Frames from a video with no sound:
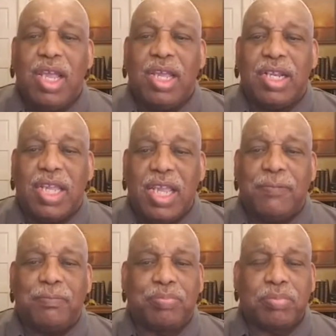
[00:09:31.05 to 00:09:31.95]
And
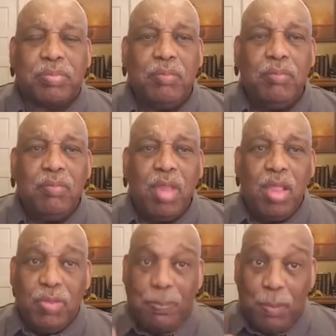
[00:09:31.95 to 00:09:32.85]
again,
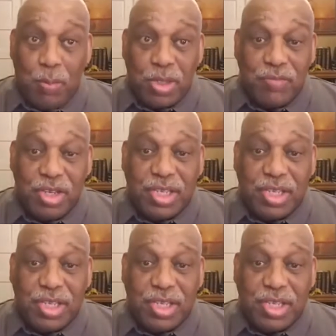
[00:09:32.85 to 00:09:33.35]
the purpose of